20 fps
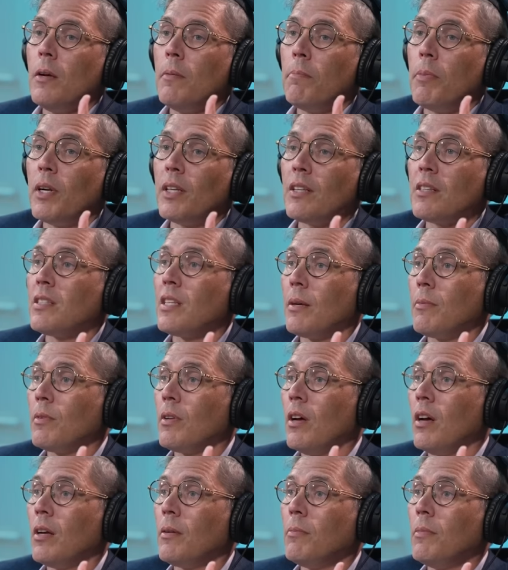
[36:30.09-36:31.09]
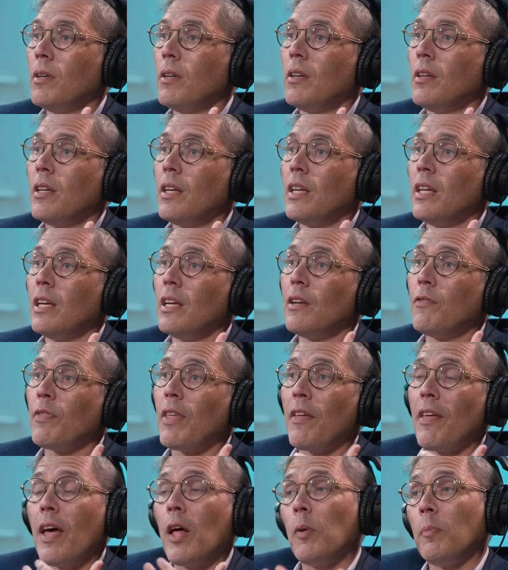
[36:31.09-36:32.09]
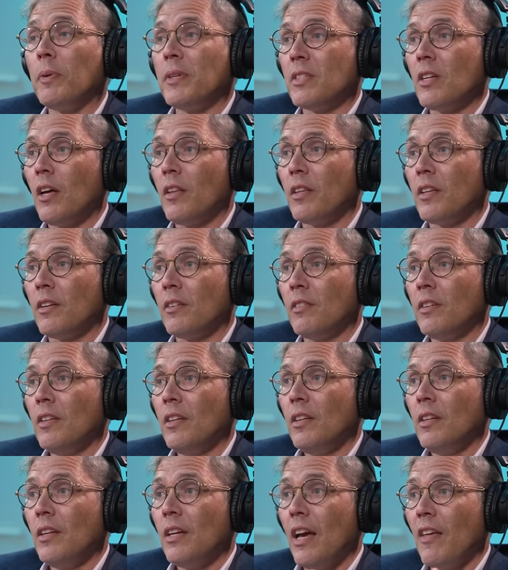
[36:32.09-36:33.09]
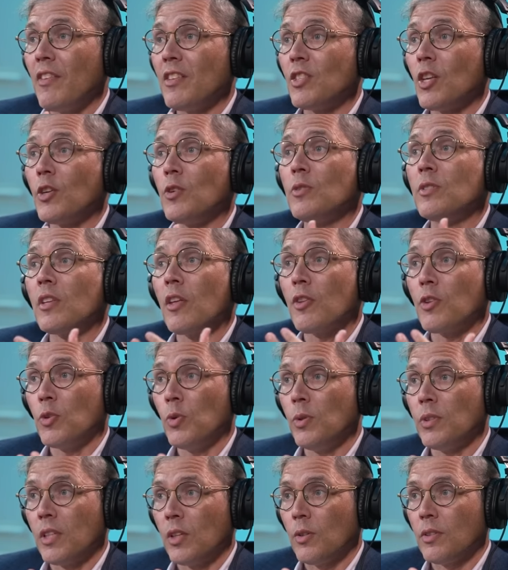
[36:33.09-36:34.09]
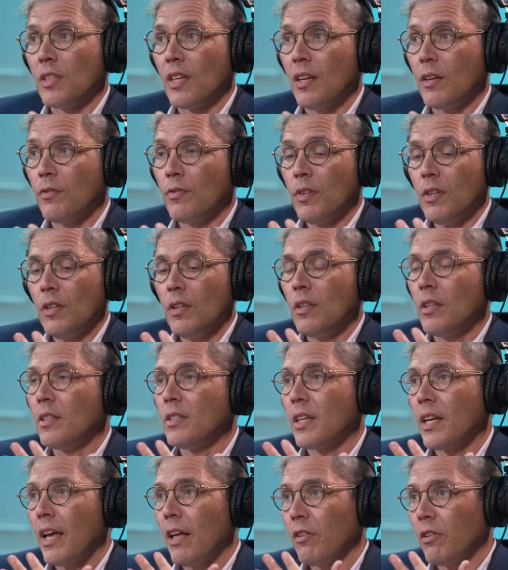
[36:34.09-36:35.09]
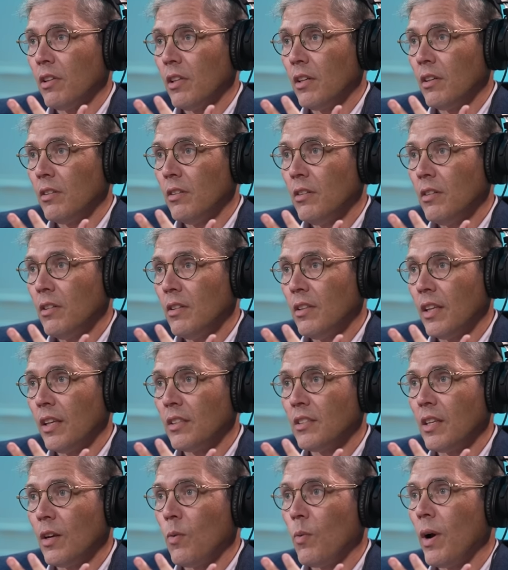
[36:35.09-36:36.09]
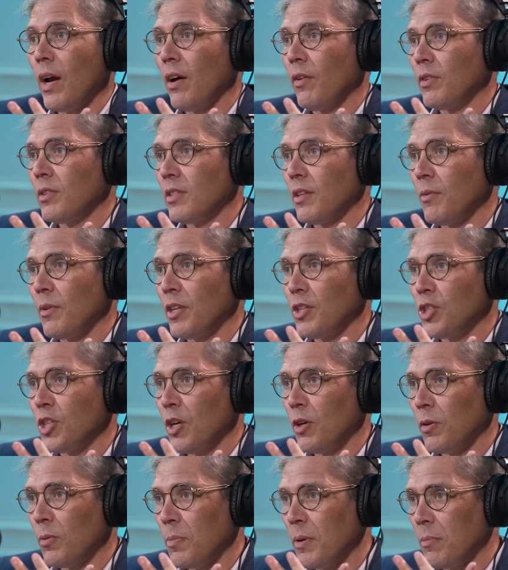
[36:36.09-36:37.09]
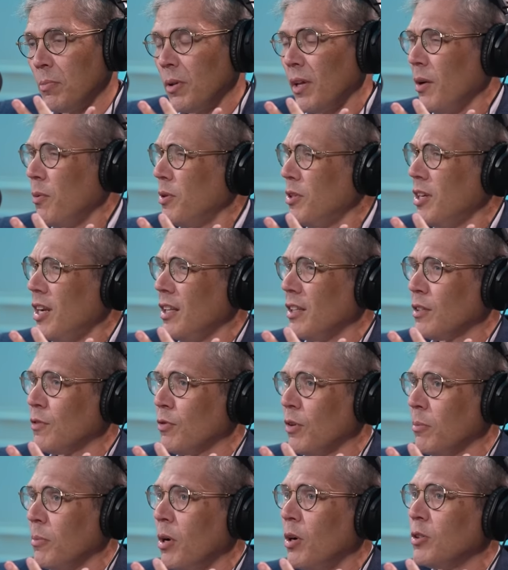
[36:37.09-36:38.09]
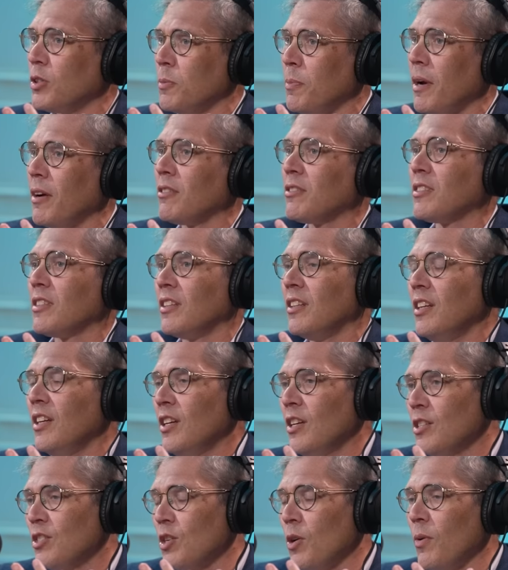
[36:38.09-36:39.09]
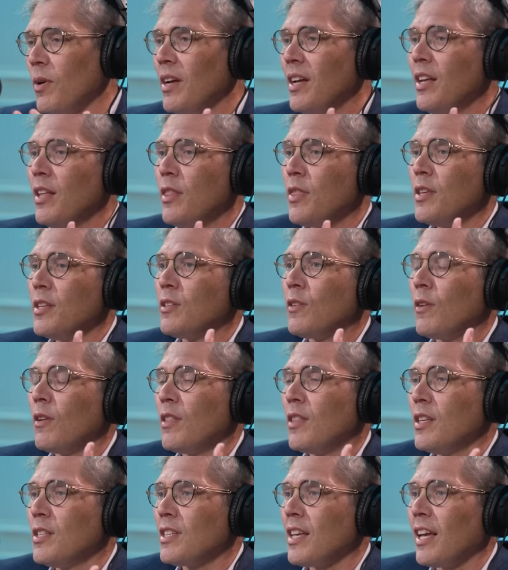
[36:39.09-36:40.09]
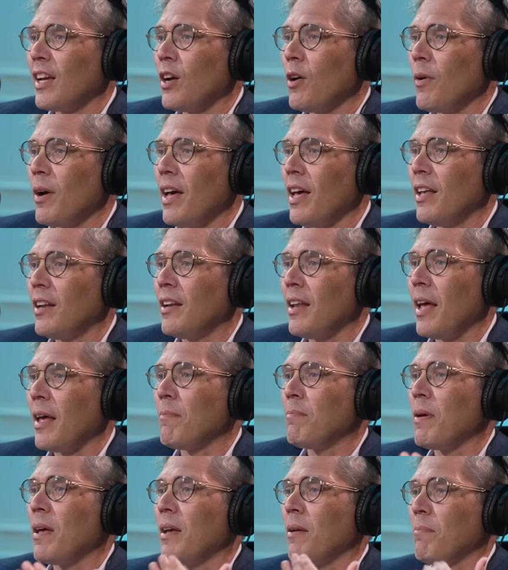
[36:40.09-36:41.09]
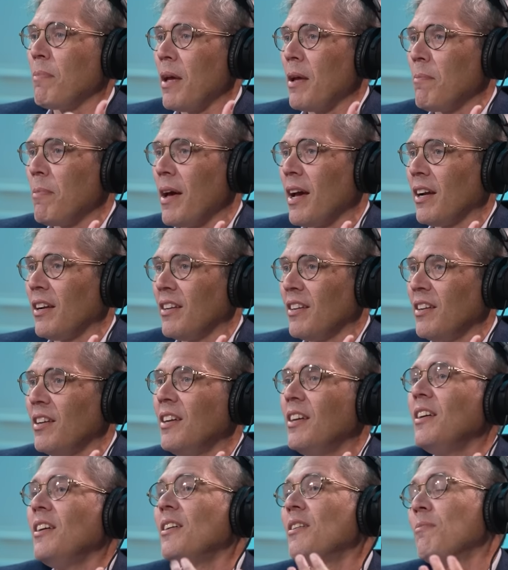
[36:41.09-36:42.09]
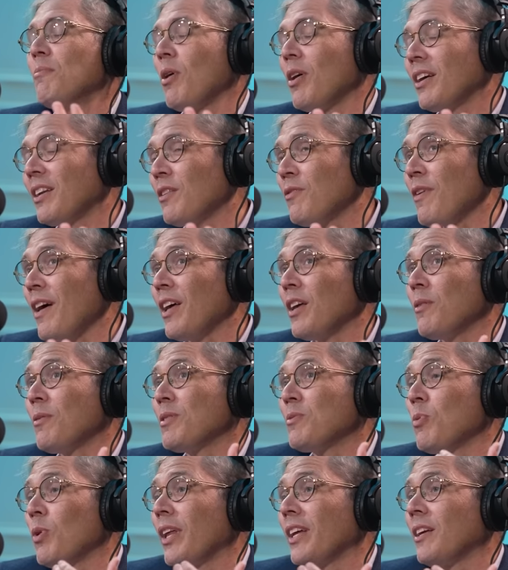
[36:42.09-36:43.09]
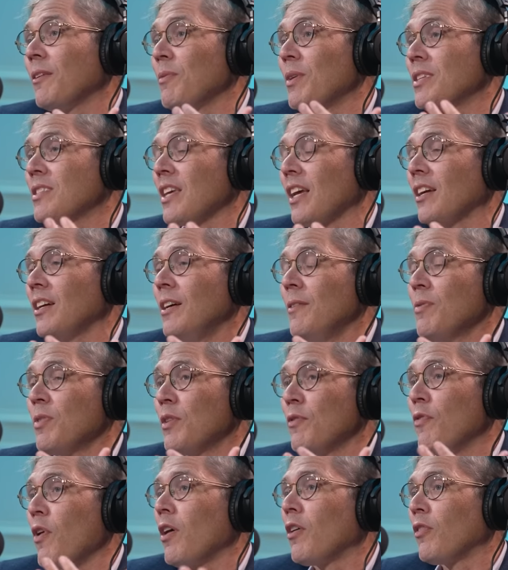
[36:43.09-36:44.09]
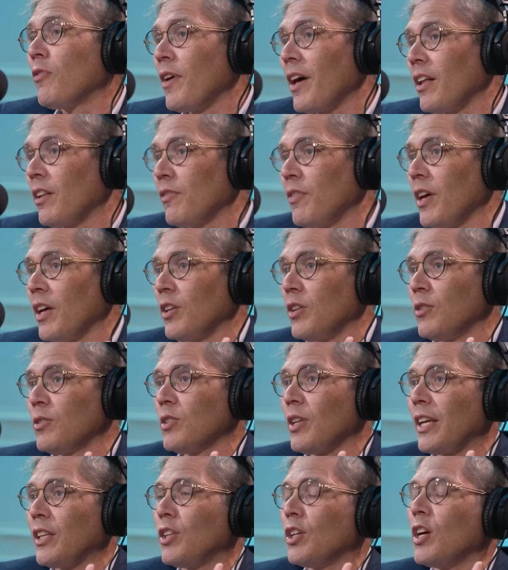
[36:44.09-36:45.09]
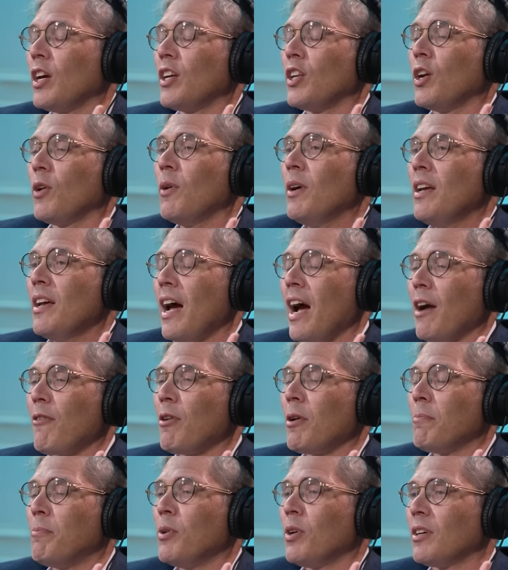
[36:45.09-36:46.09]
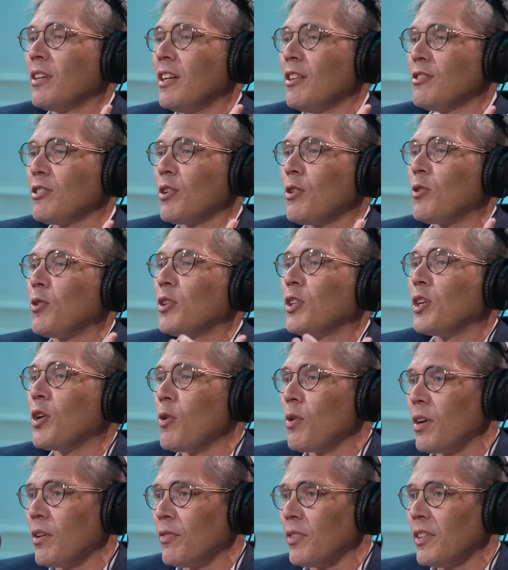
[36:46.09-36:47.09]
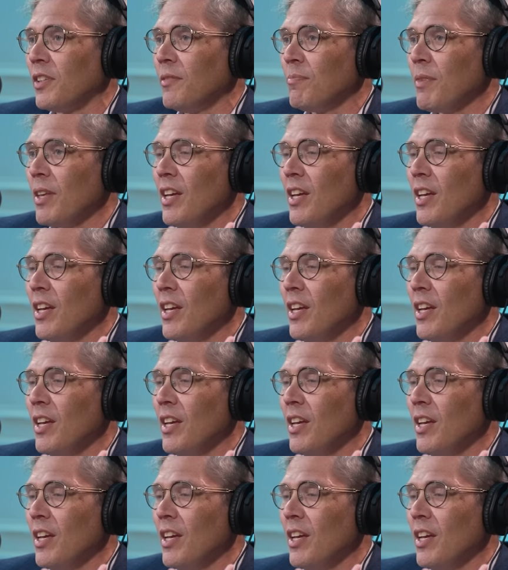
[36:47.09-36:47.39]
But at the same time, if that LP is on there and they start using other tools they also have, there's a calculator. They can say, wow, they share it with people. Hey, where did you get this from? Oh, Gparency. So this this can go ahead and pay pay marketing back. value. Marketing value. It's more like it's like the viral value. It's like the you know I read a book years ago called The Go Giver.